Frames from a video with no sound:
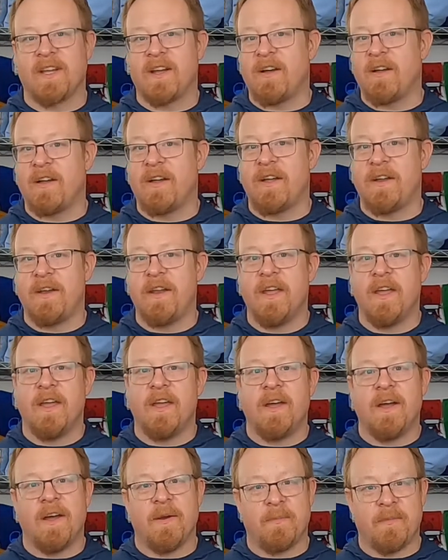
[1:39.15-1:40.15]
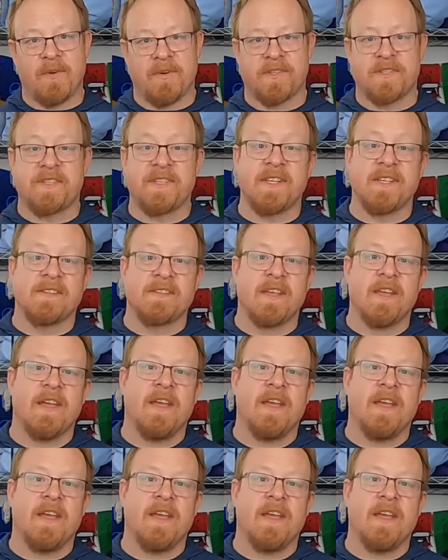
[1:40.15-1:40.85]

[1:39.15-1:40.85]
on emergencies.